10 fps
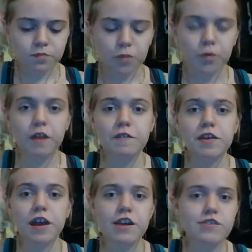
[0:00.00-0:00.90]
One of you
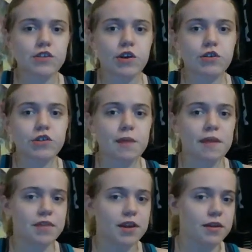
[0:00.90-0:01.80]
guys should go through my
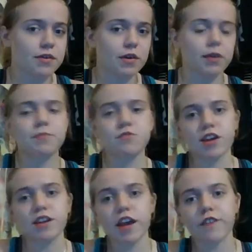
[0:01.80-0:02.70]
video, or
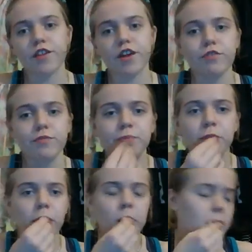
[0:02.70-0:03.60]
Jade and I's videos,
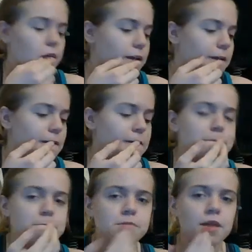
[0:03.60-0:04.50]
and count
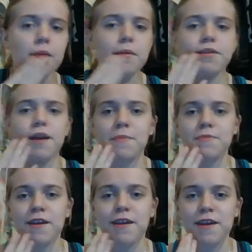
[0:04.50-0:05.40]
how many times
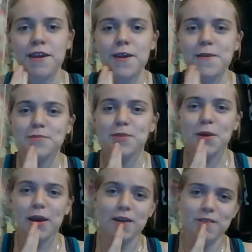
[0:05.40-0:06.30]
I eat
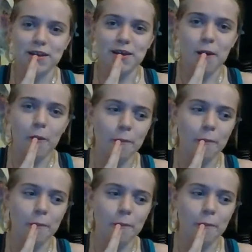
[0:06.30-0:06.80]
during a video.